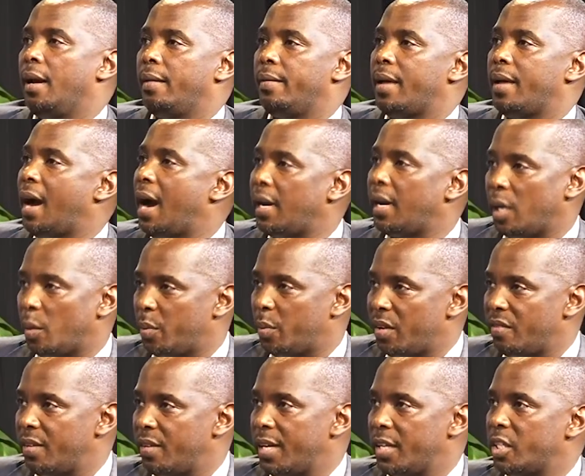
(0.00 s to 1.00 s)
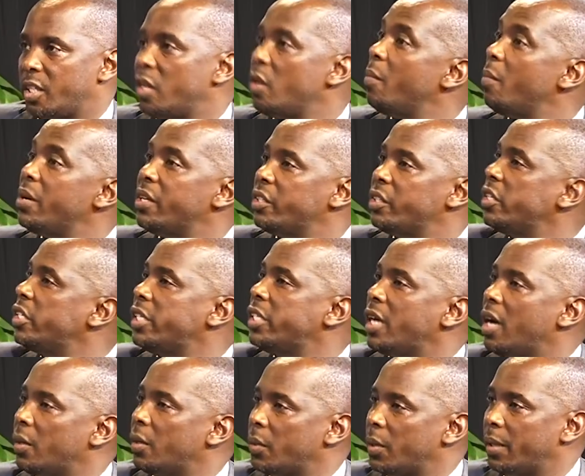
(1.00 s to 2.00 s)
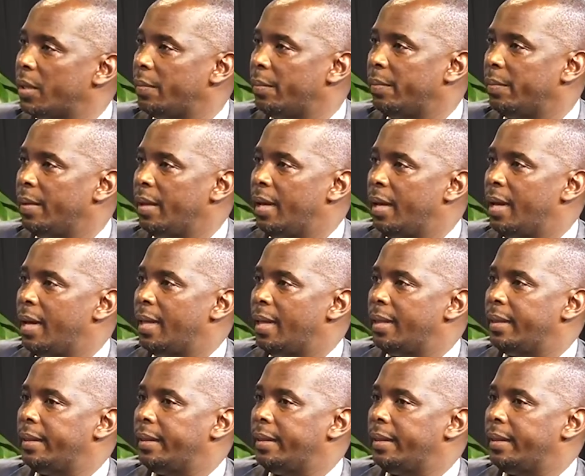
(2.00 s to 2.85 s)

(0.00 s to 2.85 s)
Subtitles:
they're underprivileged and nobody's reaching out to them.